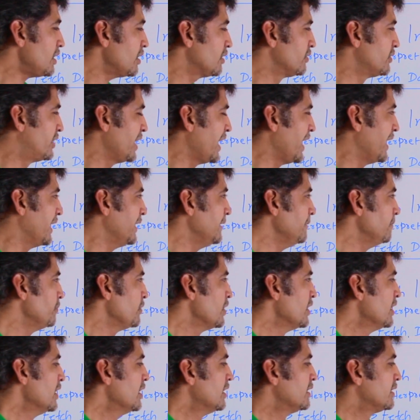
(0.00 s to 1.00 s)
Then
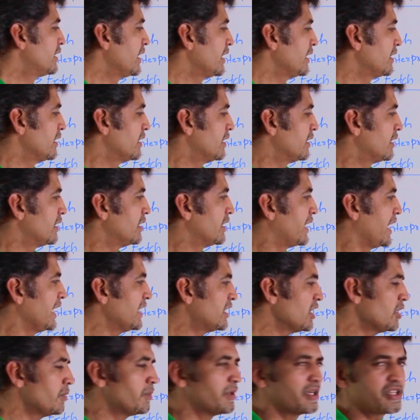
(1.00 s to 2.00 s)

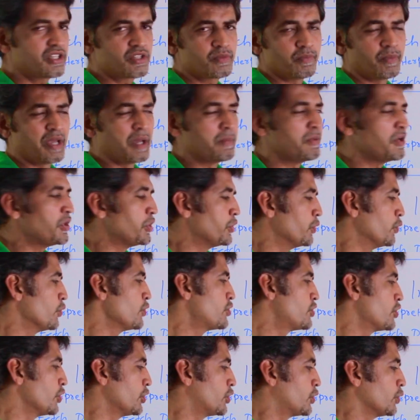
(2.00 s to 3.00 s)
data bus may be
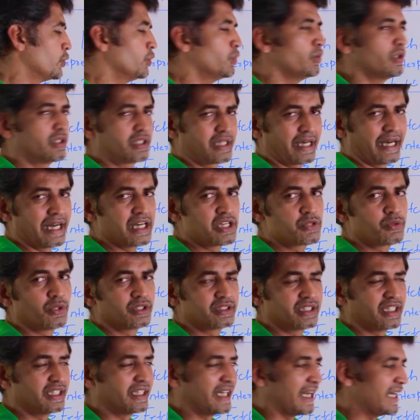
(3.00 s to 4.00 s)
used to transfer
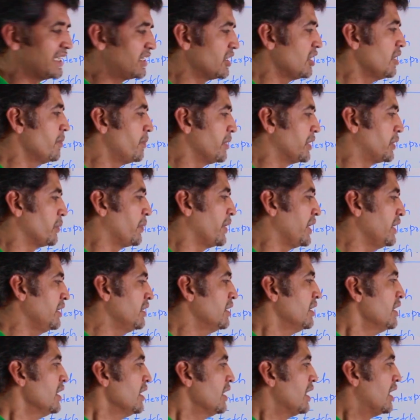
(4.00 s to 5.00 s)
the data
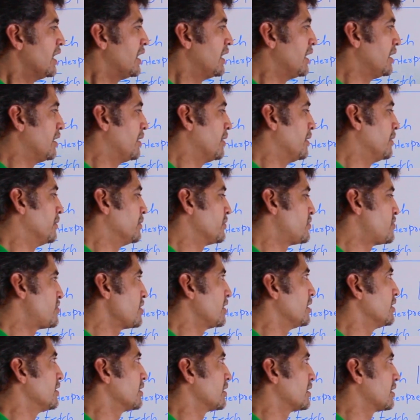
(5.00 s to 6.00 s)
between
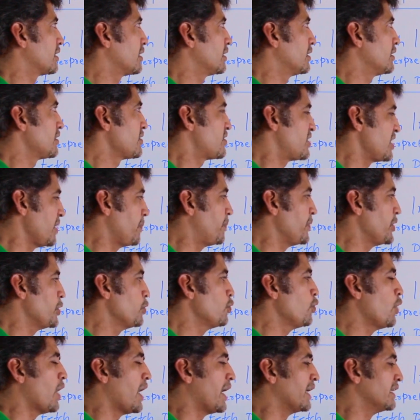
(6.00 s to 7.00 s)

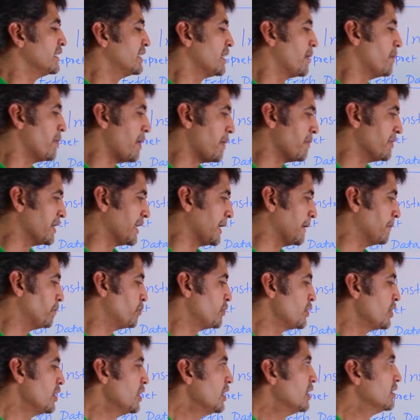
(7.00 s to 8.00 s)
CPU and the memory.
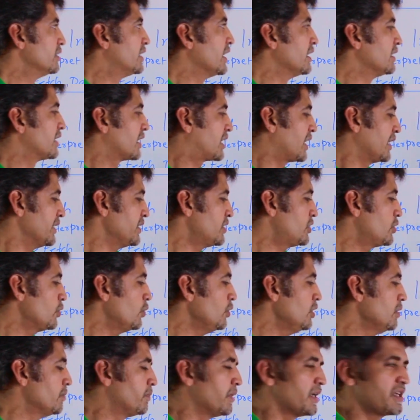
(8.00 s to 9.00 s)
Then the
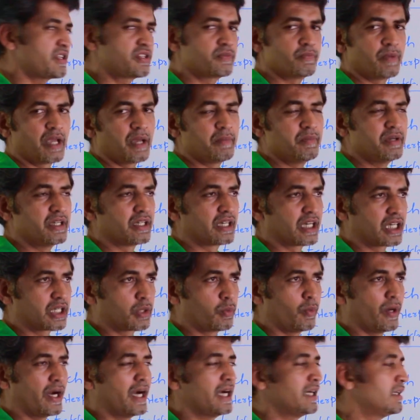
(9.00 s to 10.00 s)
control bus may be
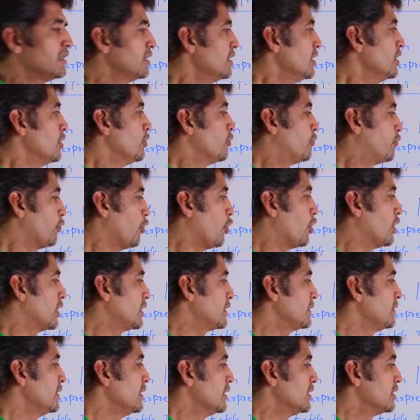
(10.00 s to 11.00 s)
required
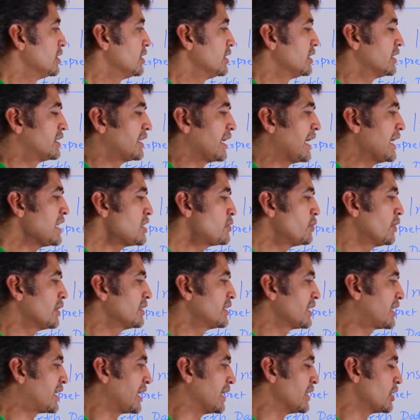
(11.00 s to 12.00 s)
for transfer
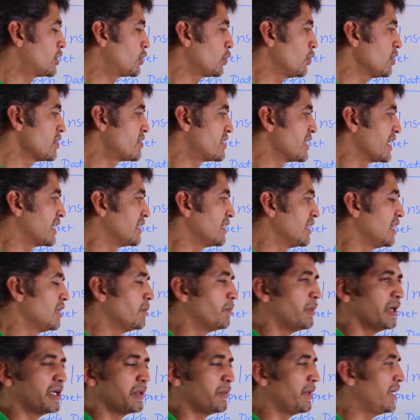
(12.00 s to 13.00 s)
the control
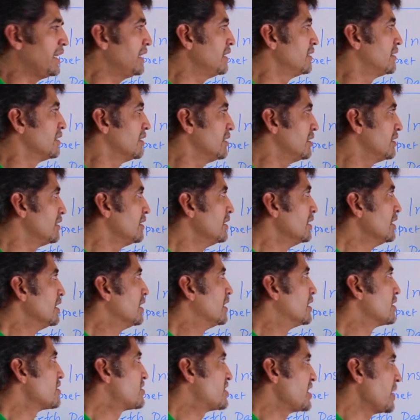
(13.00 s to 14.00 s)
signal between the
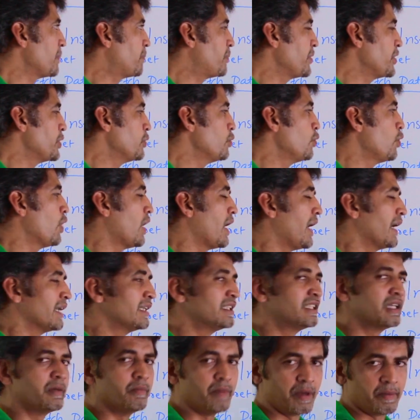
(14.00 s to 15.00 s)
CPU
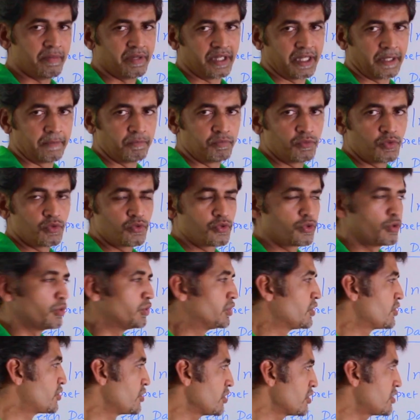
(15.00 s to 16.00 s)
and the memory. So
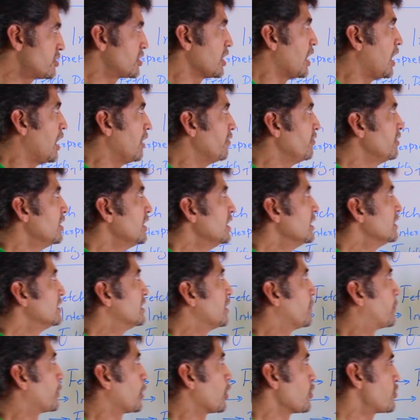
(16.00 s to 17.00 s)
this is how
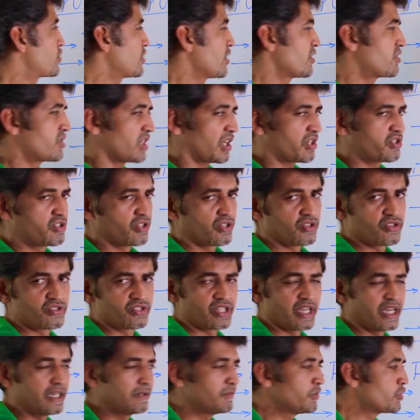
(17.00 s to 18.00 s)
the processor structure is
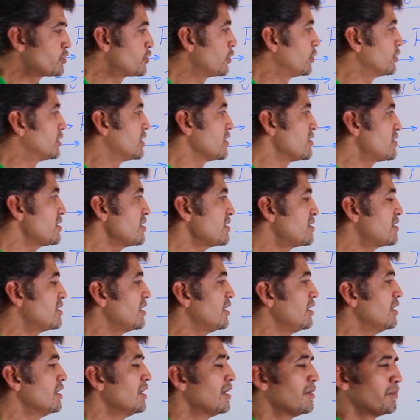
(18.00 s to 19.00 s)
there. So this is
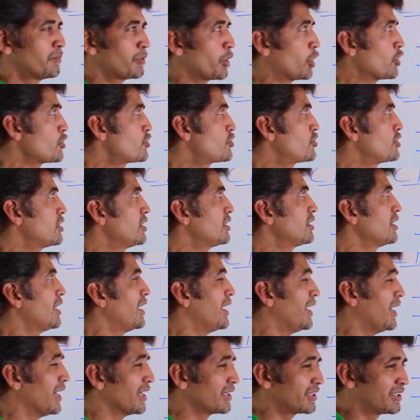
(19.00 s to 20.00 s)
the processor
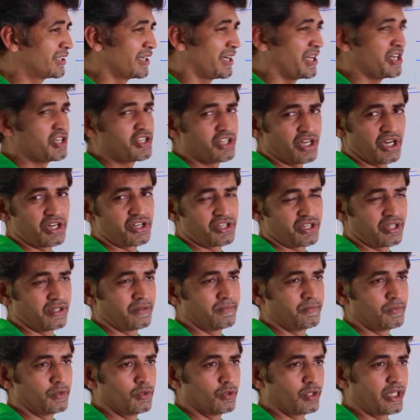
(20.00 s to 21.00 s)

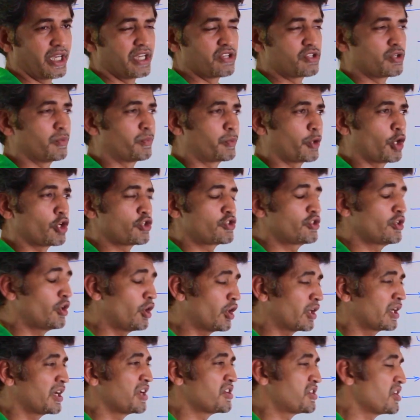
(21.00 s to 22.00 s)
organization. Okay, so processor
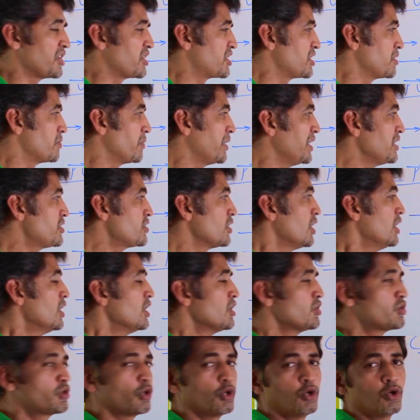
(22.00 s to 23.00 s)
organization means,
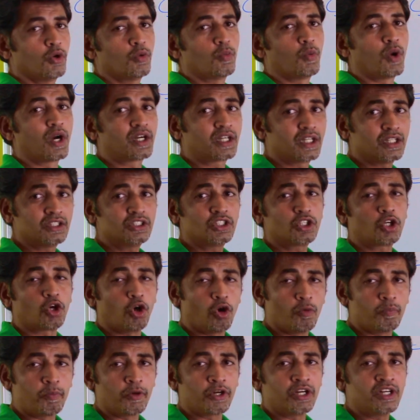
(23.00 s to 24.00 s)
so what are the
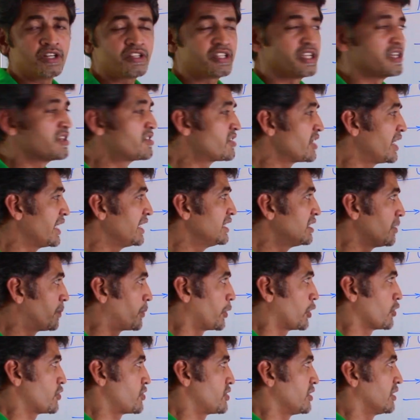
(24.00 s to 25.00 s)
components inside the
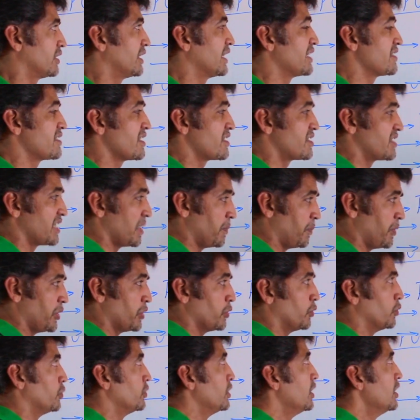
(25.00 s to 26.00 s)
processor, that is a
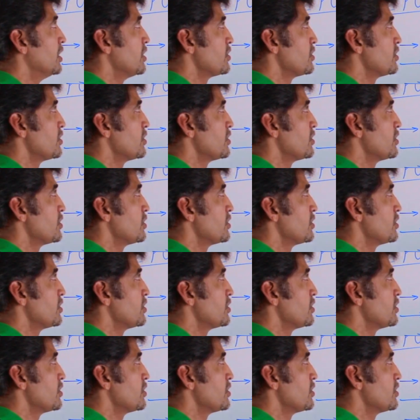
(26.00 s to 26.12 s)
CPU.